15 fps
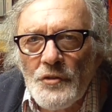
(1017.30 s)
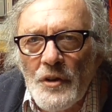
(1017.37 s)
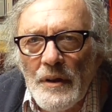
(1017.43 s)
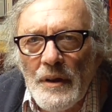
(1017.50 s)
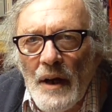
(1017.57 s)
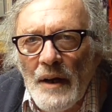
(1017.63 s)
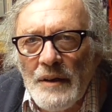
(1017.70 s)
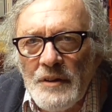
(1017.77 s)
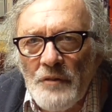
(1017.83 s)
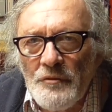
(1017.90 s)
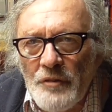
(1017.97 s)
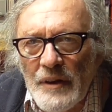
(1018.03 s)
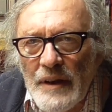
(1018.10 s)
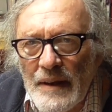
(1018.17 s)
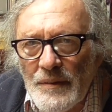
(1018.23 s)
so that I
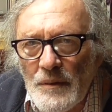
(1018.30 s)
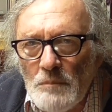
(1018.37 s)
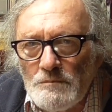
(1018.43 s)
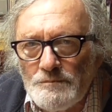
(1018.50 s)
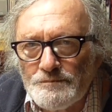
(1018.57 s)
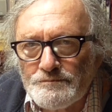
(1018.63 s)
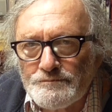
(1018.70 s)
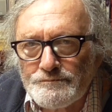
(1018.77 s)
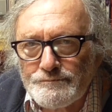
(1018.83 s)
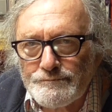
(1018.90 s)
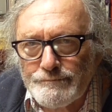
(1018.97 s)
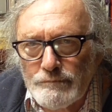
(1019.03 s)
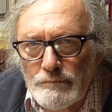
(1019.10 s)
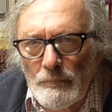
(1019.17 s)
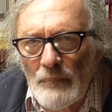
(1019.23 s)
don't forget them.
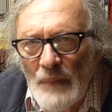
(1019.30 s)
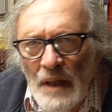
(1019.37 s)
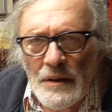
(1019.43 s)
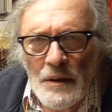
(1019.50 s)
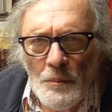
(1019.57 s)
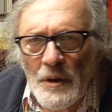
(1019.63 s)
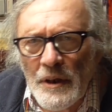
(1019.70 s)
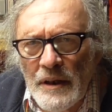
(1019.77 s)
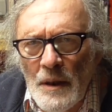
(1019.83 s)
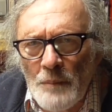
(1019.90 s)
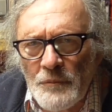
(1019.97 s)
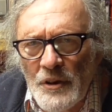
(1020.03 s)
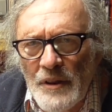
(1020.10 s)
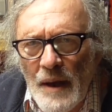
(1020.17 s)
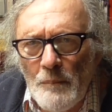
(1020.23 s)
And then when I
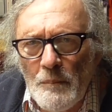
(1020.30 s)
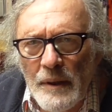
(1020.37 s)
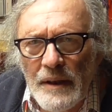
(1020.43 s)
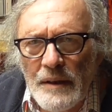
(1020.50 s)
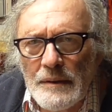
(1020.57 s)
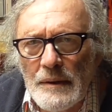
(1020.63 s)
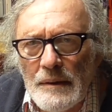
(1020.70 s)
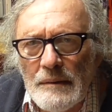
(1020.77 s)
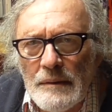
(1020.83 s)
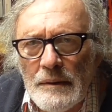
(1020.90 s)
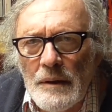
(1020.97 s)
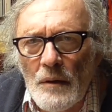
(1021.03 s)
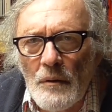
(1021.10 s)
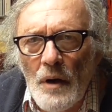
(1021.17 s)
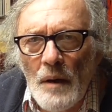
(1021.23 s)
come to that bit,
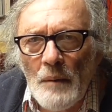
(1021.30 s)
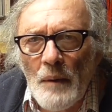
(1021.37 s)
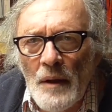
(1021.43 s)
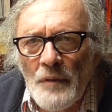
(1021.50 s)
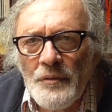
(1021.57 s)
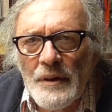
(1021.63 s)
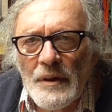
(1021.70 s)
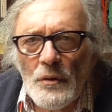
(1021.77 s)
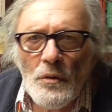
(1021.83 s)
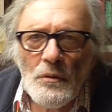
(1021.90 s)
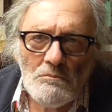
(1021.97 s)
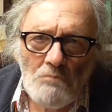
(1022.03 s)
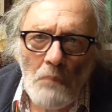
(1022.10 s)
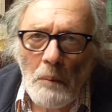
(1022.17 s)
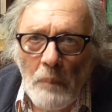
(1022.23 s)
you know, I'll think,
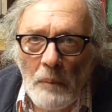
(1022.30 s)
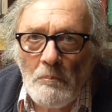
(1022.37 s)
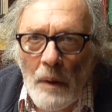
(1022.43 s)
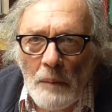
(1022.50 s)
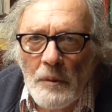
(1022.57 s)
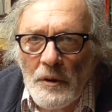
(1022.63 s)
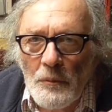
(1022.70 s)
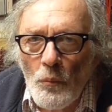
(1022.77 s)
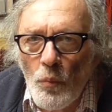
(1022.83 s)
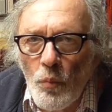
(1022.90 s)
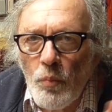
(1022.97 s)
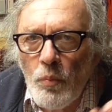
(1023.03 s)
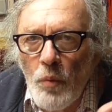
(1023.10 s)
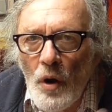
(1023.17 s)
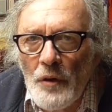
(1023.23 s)
oh, maybe
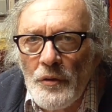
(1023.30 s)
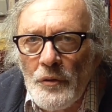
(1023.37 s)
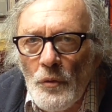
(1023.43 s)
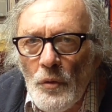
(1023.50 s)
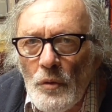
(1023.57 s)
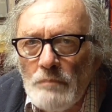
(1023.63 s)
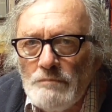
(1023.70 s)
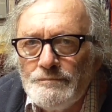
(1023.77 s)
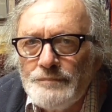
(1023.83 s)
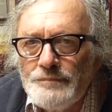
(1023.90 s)
what I thought